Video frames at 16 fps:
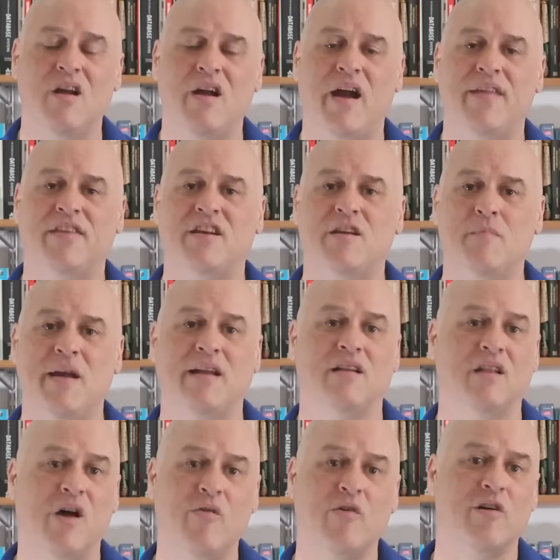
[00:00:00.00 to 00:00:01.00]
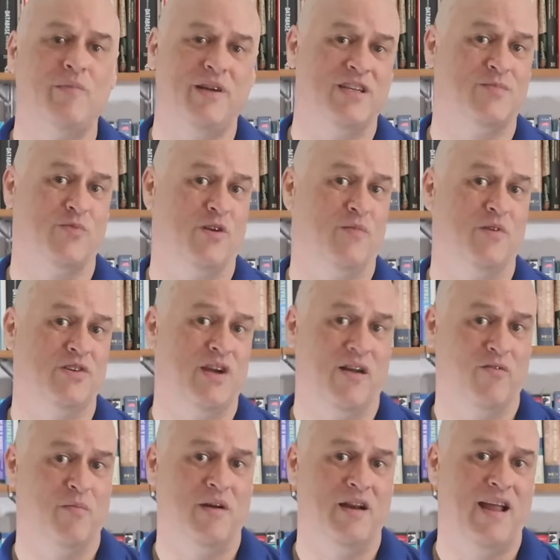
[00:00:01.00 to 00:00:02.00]
and the demand lowered because pretty much
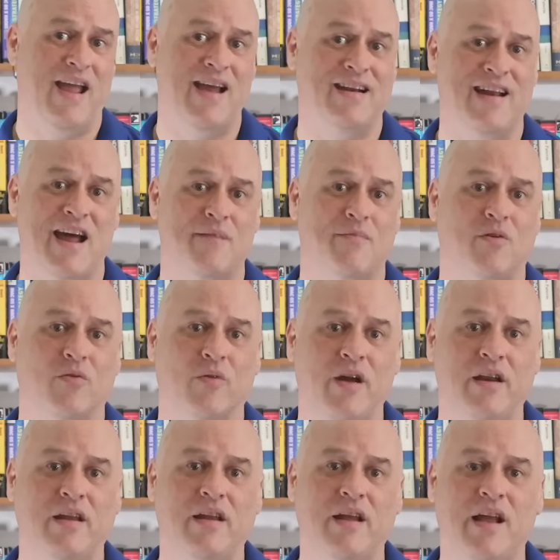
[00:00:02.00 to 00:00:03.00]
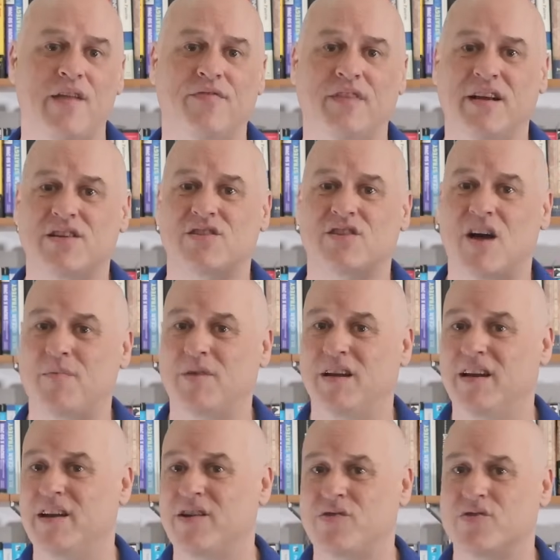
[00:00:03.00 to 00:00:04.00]
everybody had an app already, and things stopped
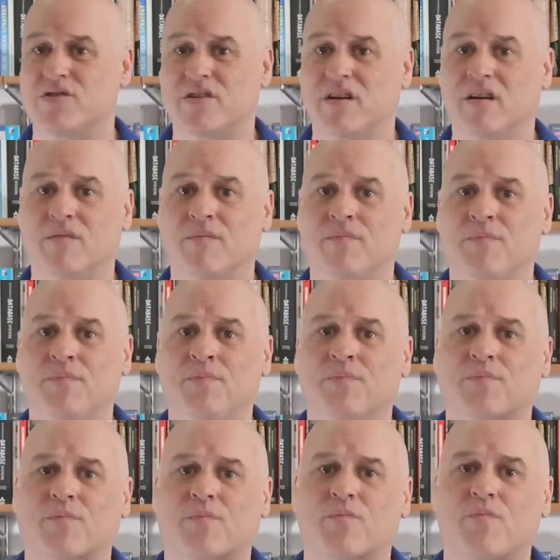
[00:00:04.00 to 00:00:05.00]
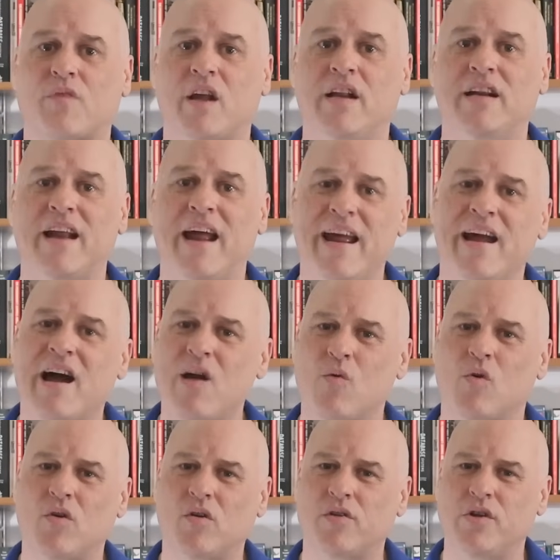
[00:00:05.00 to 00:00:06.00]
getting interesting. In an AI
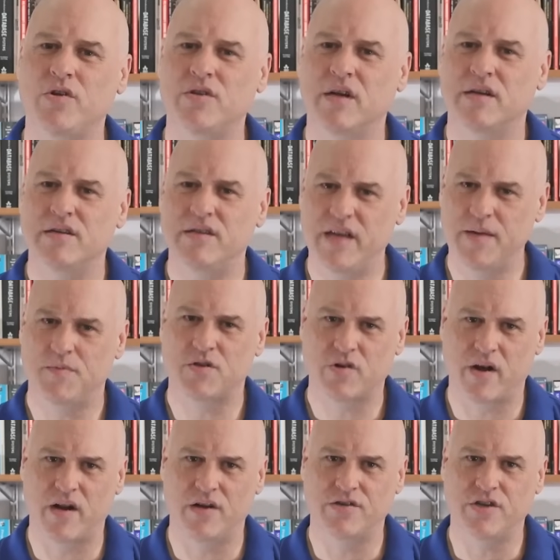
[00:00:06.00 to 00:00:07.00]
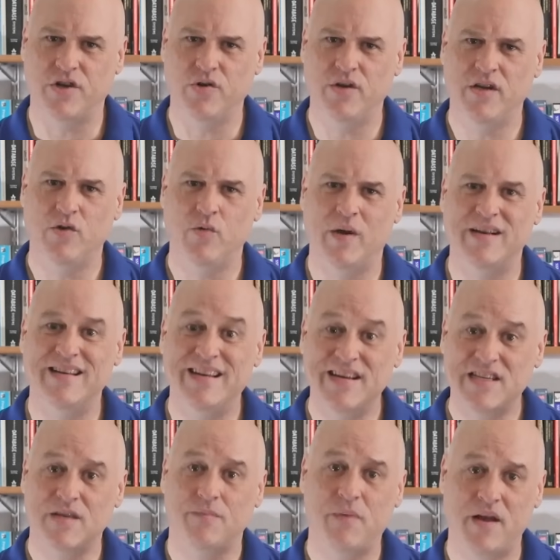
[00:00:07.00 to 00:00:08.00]
world, using a deep strategy, you need to
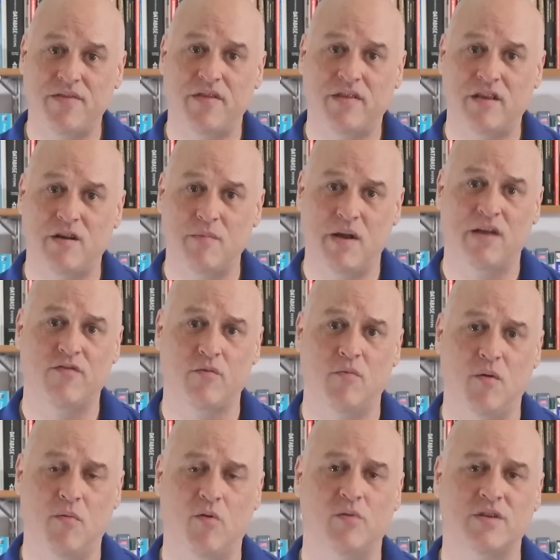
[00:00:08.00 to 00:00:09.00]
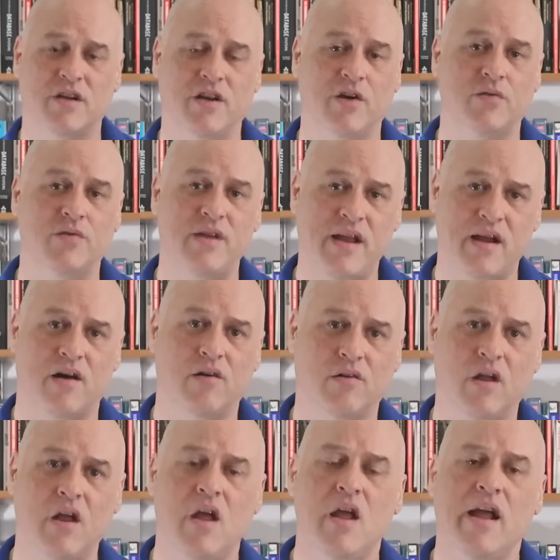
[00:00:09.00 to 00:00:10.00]
anticipate that the demand for mobile was going to go
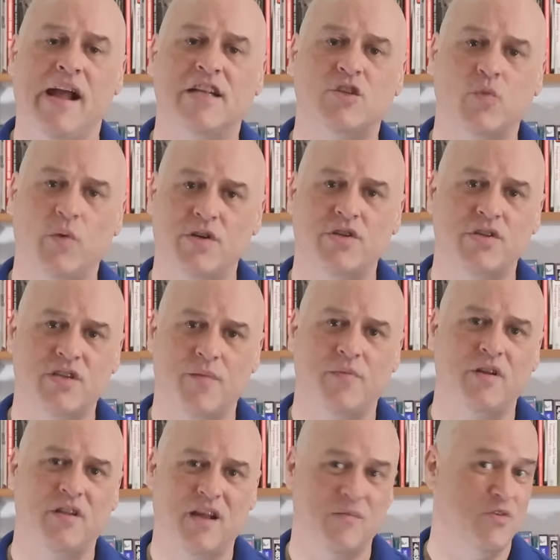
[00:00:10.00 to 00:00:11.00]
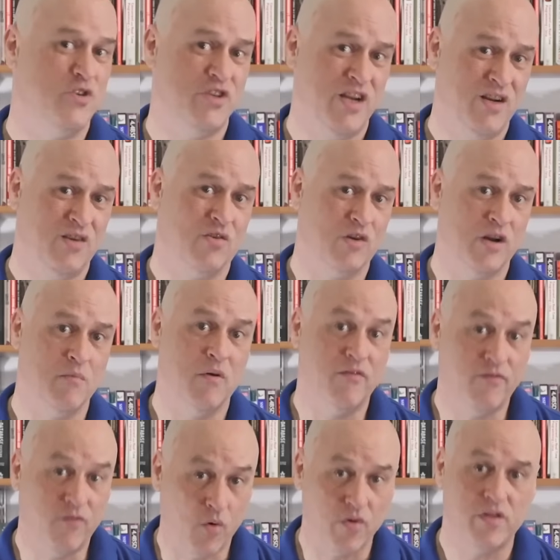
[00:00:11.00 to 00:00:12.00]
down and switch to something like machine learning
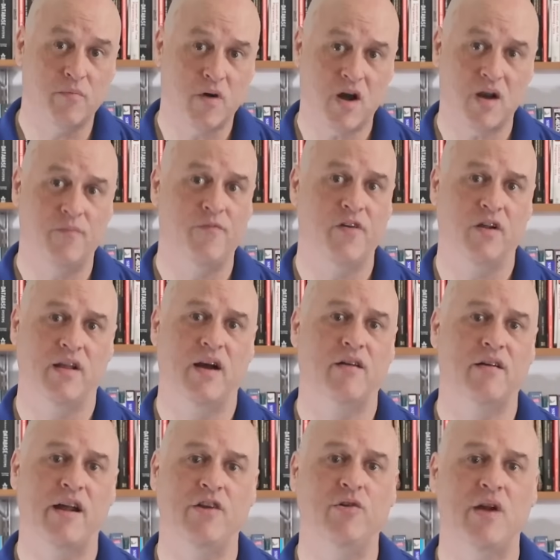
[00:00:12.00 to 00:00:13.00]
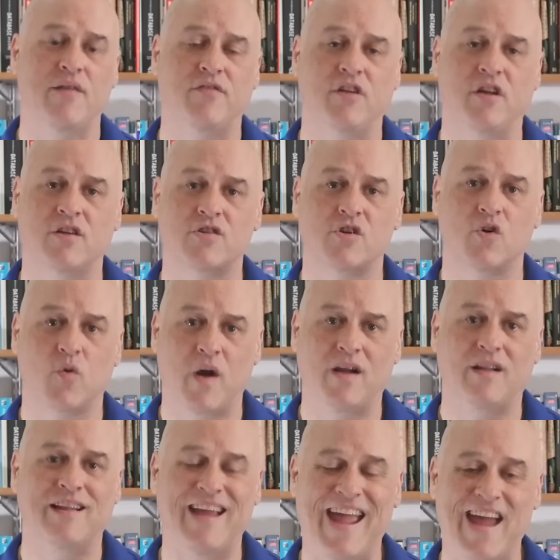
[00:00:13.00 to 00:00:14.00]
before the bottom fell out, and you'd have to guess
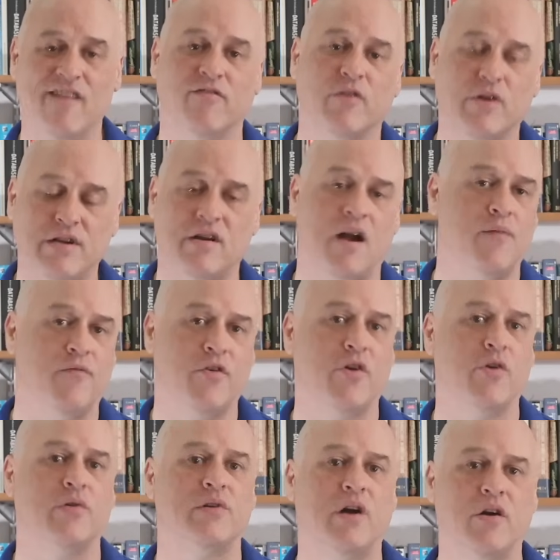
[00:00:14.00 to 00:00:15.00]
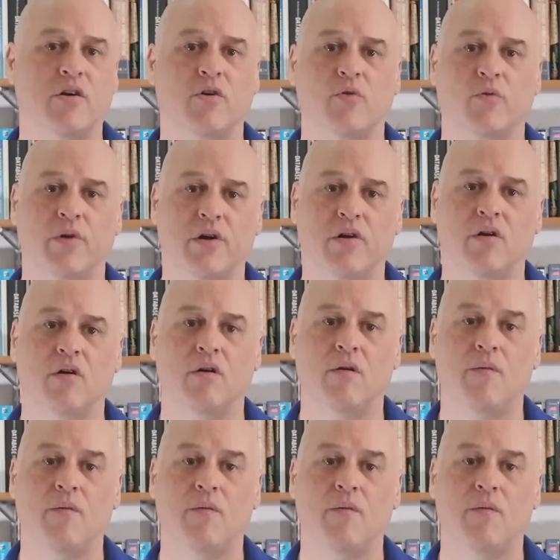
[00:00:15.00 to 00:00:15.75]
correctly every time for your entire career.